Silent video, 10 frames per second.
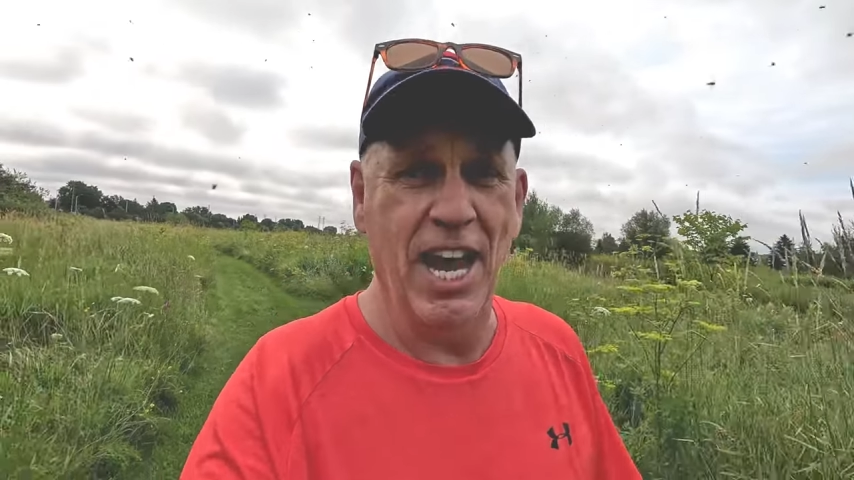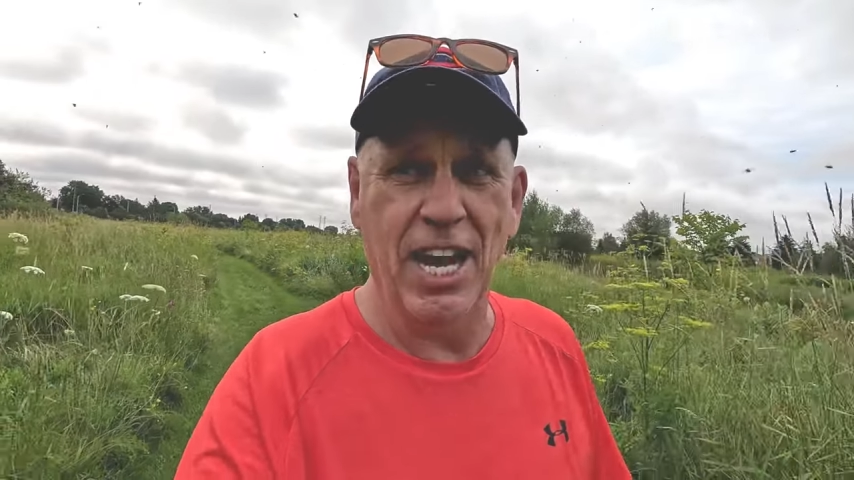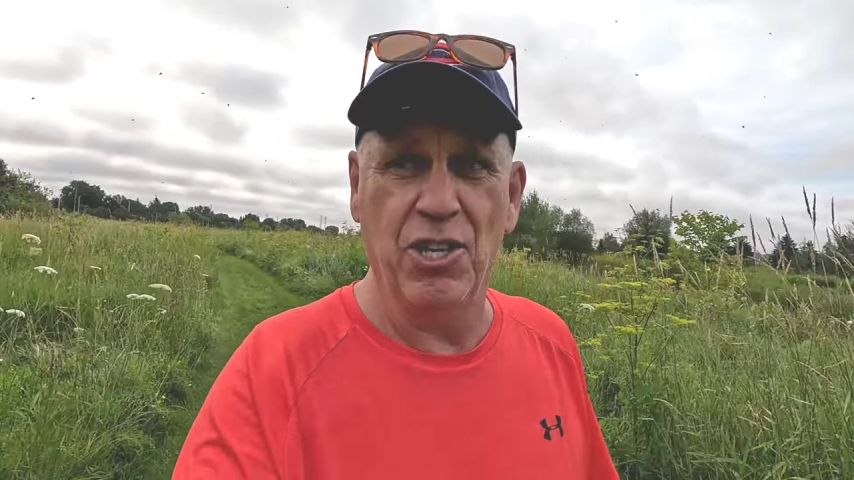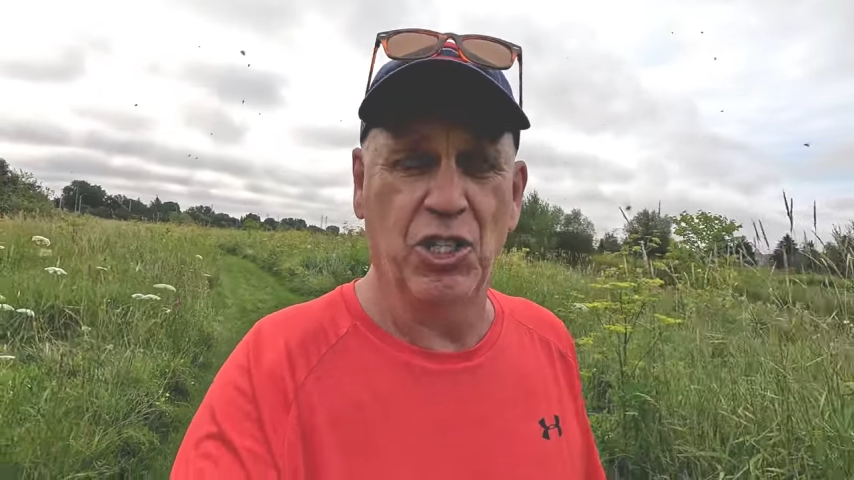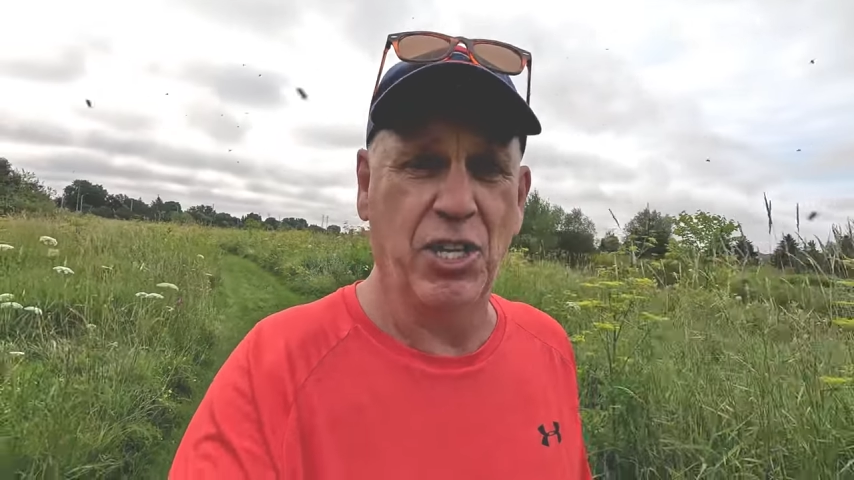
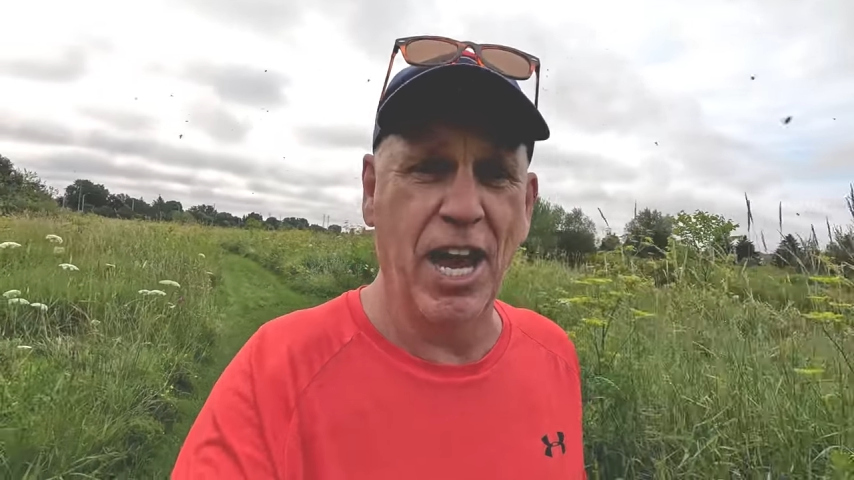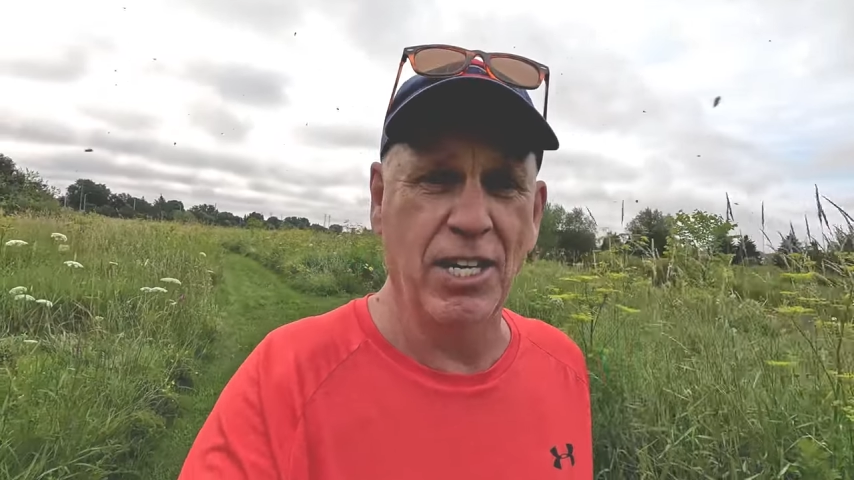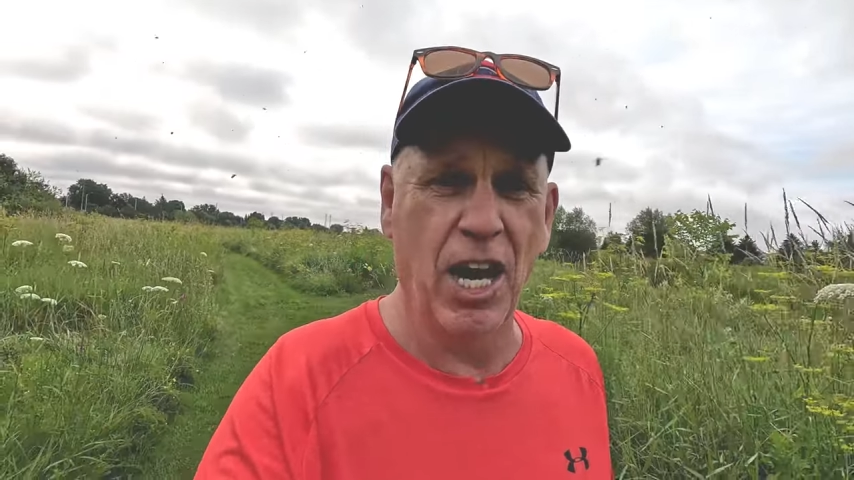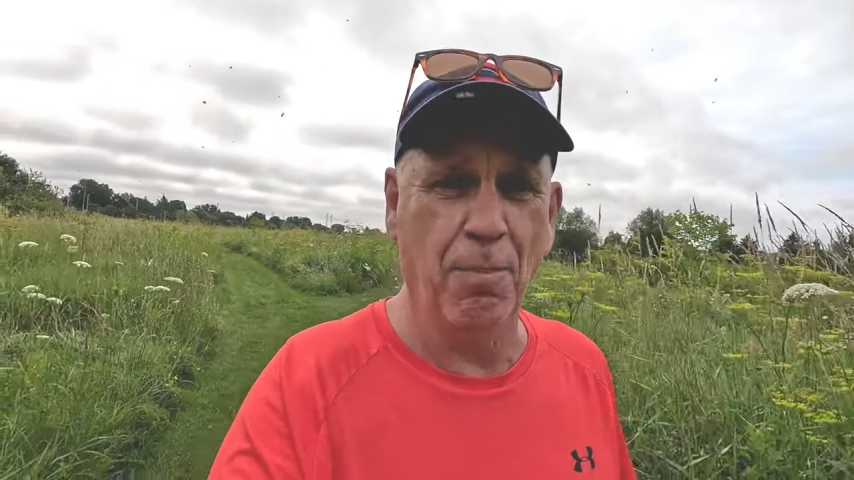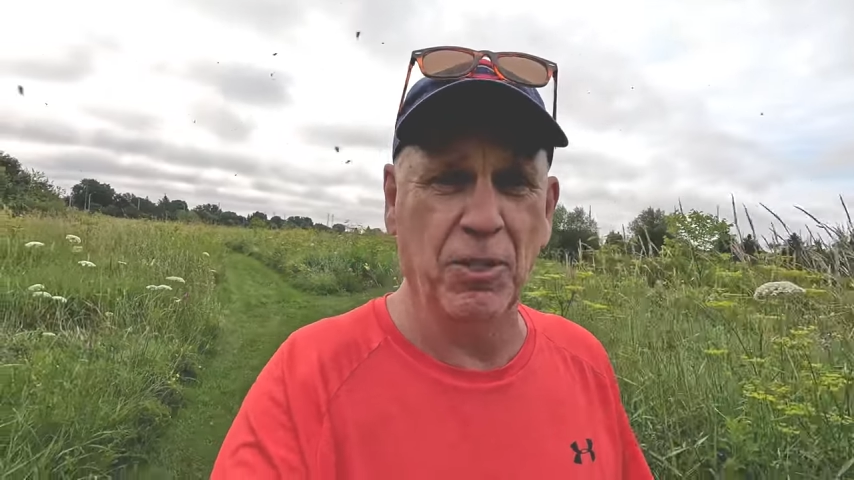and you
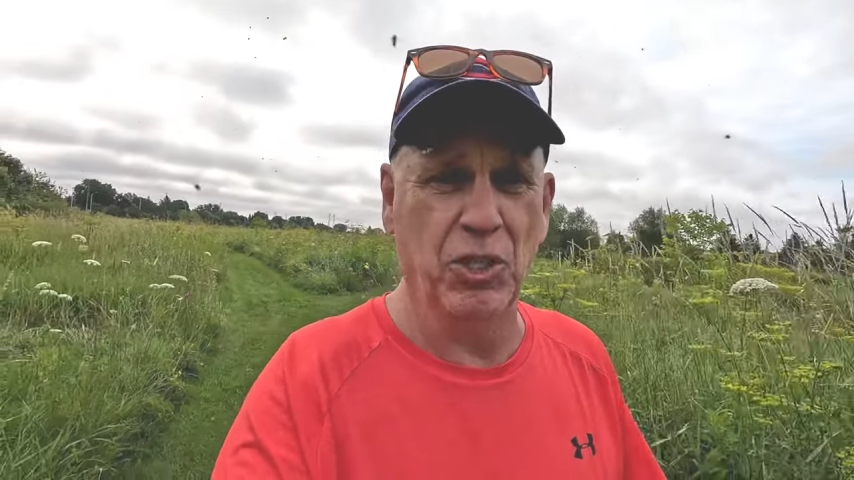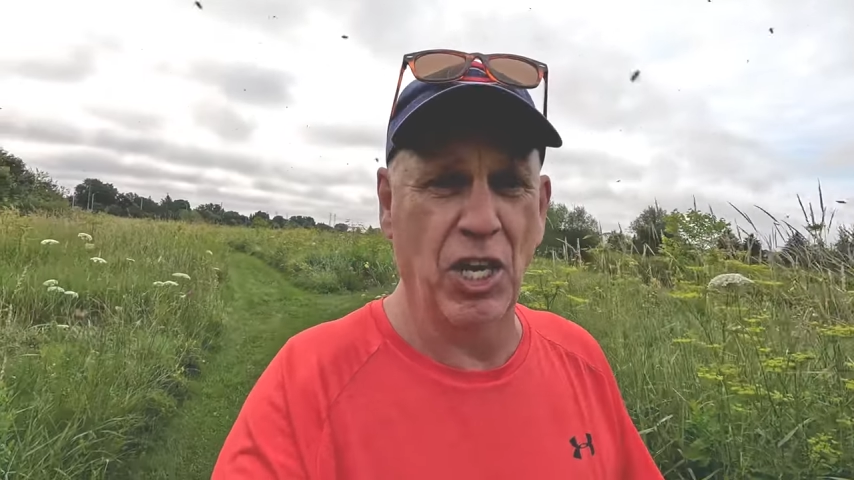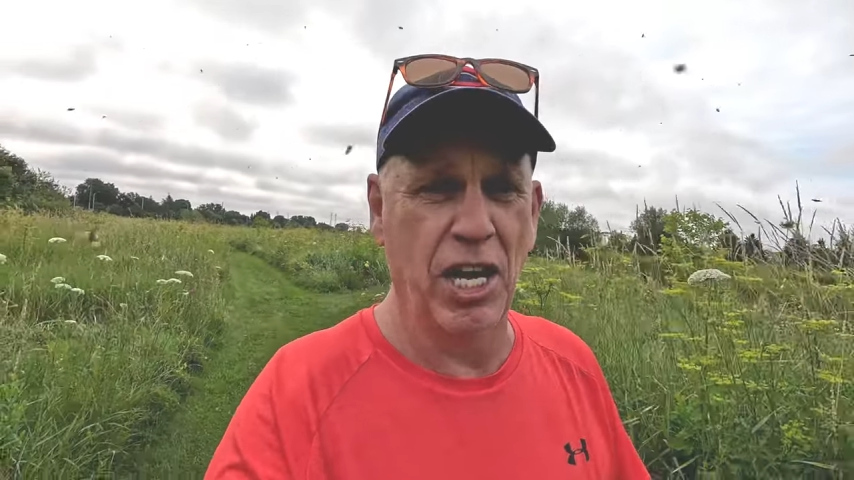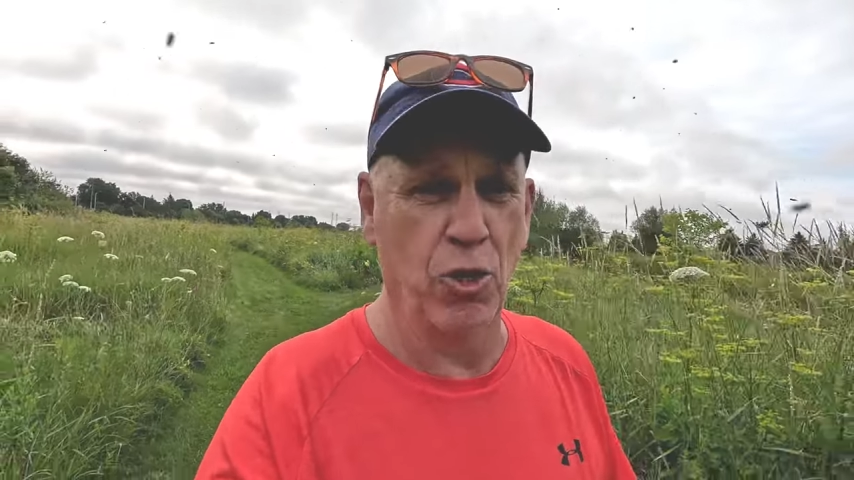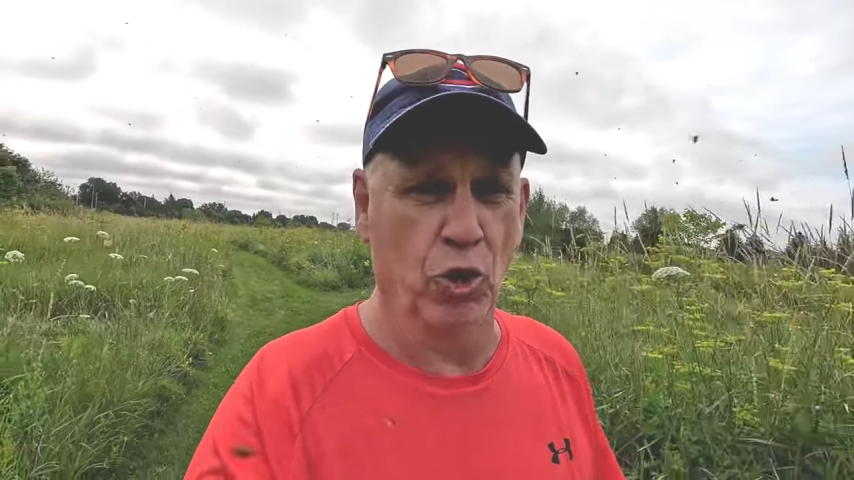stand up and
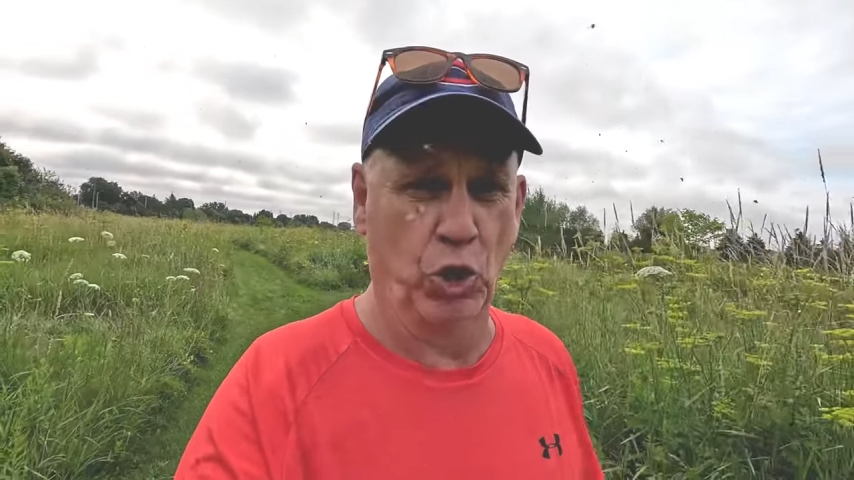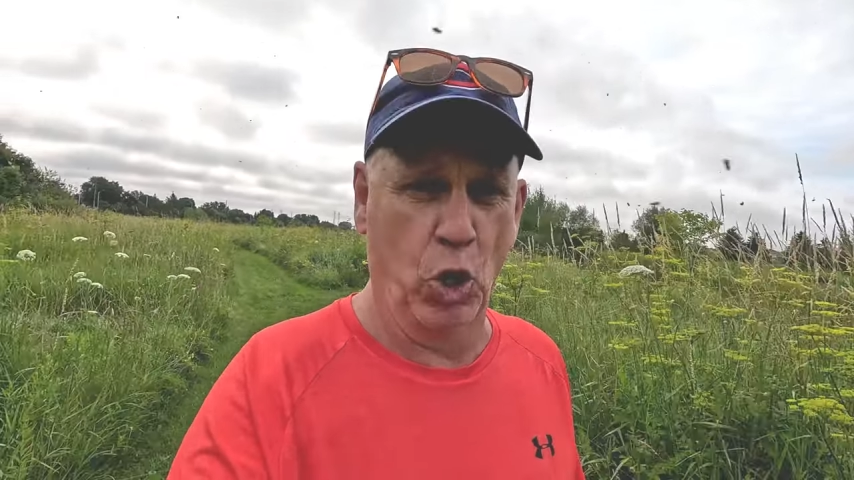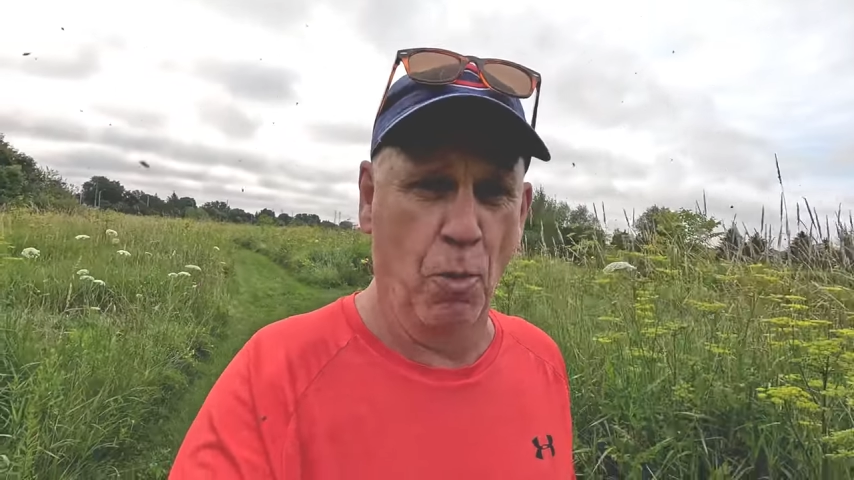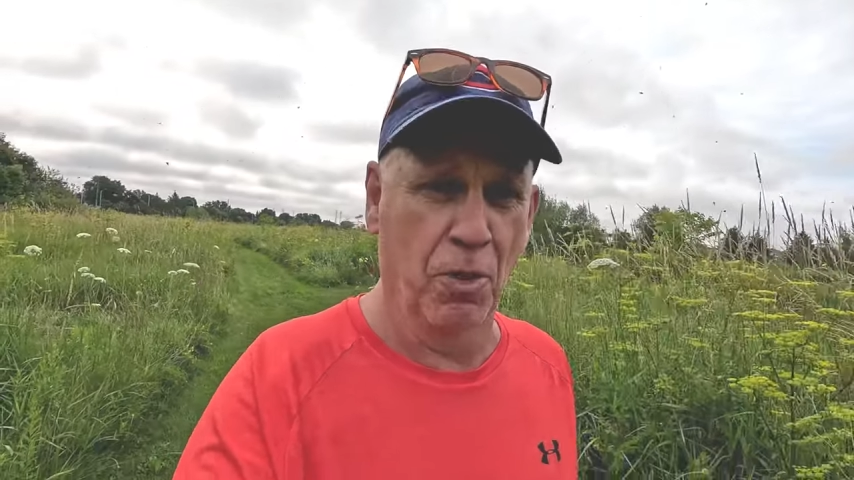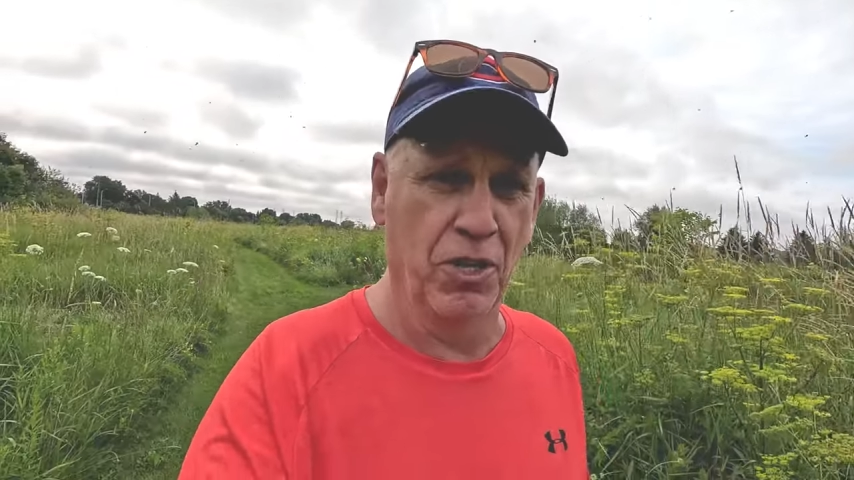say you're
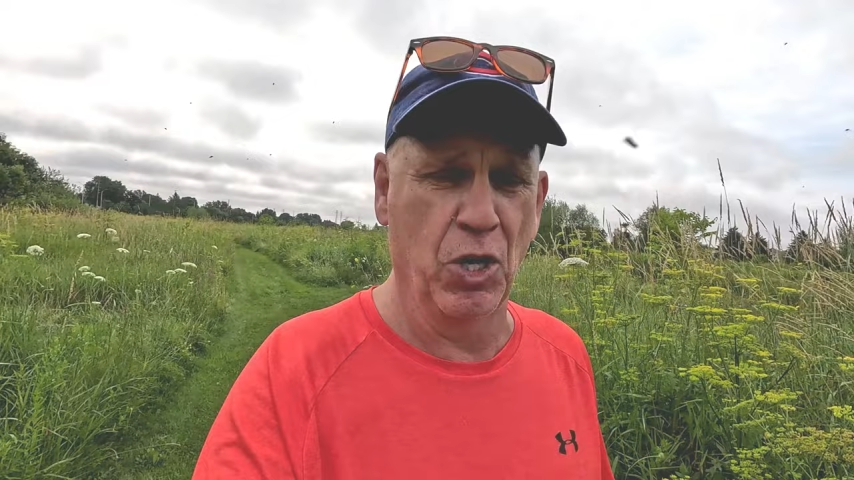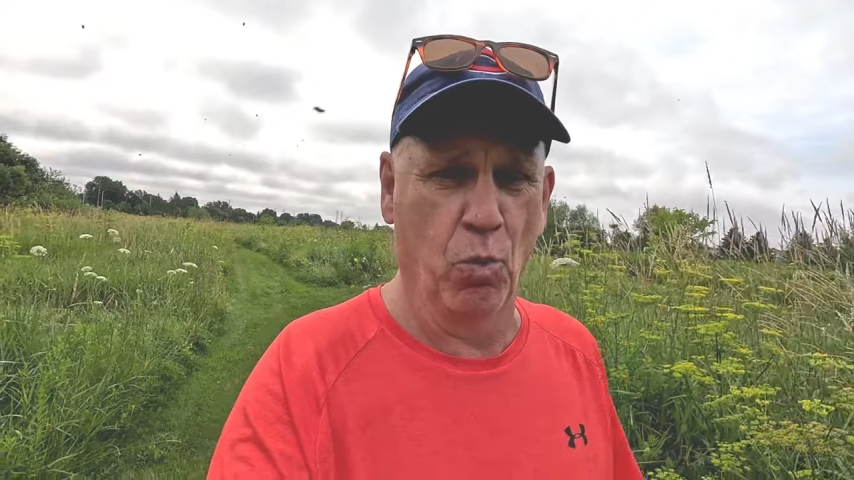sober and you're